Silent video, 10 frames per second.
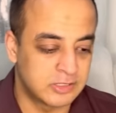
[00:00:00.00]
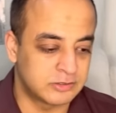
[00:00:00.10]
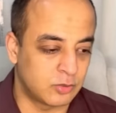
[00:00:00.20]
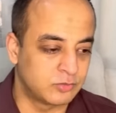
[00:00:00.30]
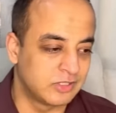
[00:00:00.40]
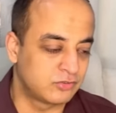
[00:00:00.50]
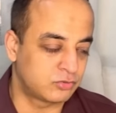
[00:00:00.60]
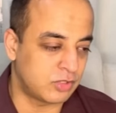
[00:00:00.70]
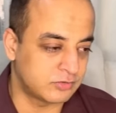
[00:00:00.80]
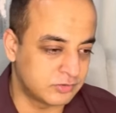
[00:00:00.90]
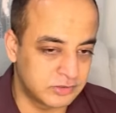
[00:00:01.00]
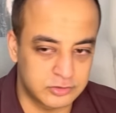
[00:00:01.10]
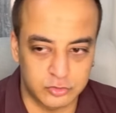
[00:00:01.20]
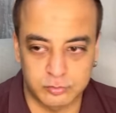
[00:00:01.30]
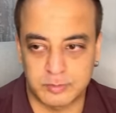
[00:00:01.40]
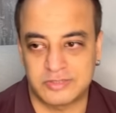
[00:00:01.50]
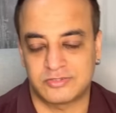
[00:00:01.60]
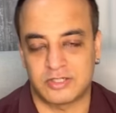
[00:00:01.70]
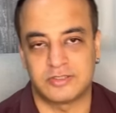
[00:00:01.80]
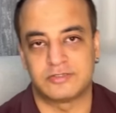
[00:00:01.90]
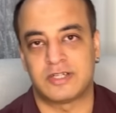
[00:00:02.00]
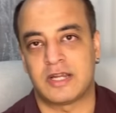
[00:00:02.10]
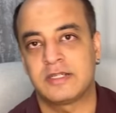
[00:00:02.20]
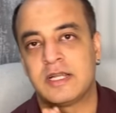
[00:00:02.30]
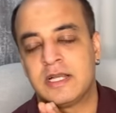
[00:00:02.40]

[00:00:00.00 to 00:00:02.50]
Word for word: Now, this transit, you must understand